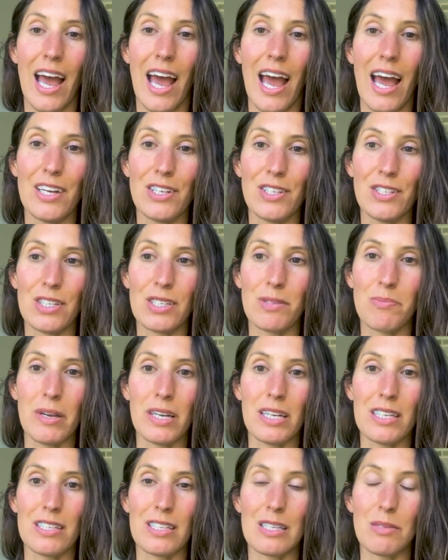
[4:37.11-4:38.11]
and just
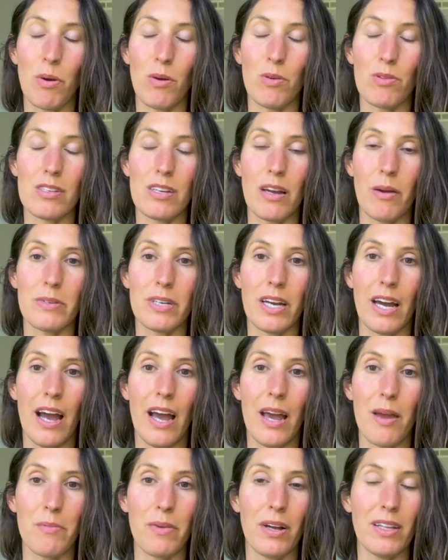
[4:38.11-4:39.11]
makes this post-op time